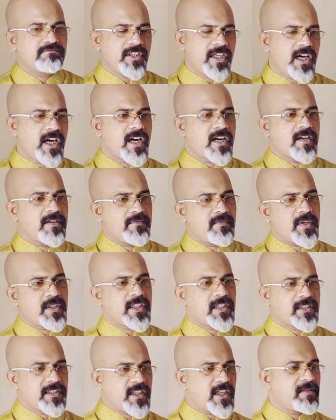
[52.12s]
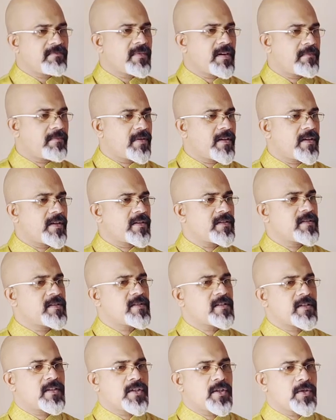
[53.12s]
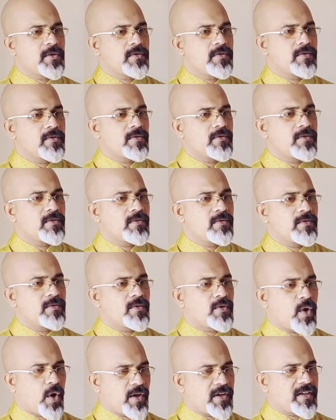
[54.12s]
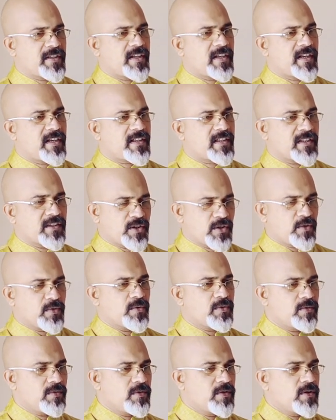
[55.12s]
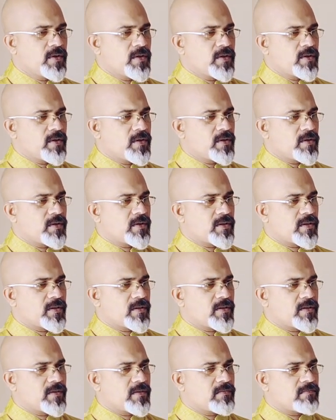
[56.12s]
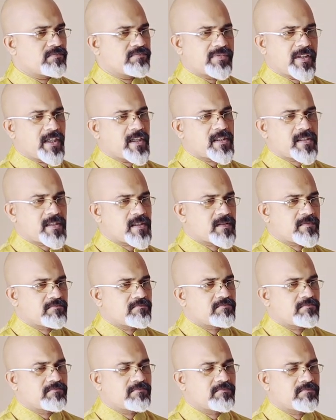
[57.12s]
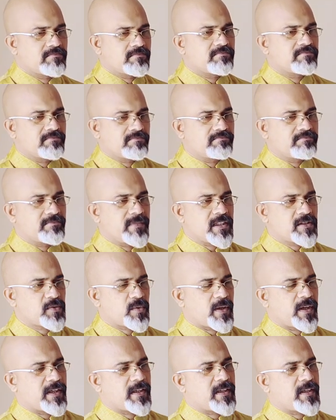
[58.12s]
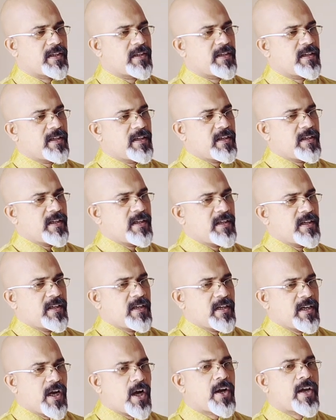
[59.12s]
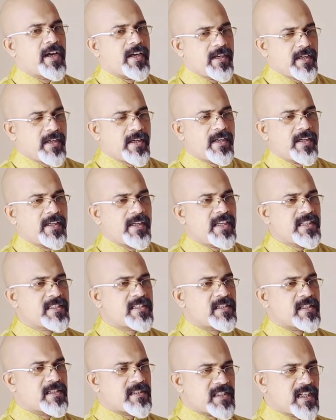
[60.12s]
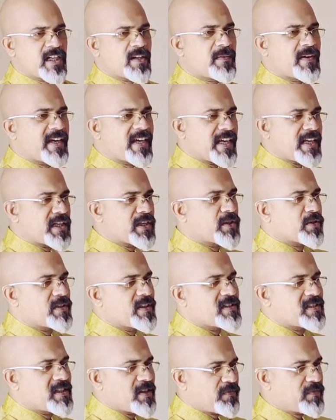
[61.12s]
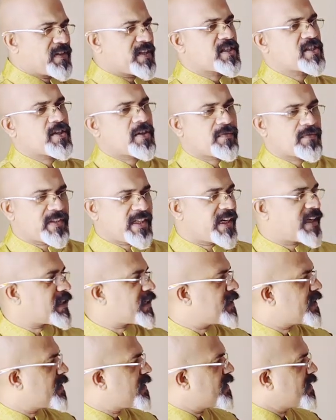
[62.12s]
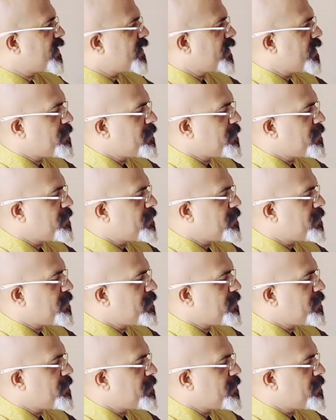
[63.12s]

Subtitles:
Yeah, with the team members, you coordinate and do things. That's right. Okay, let's straight away get into the definition of that.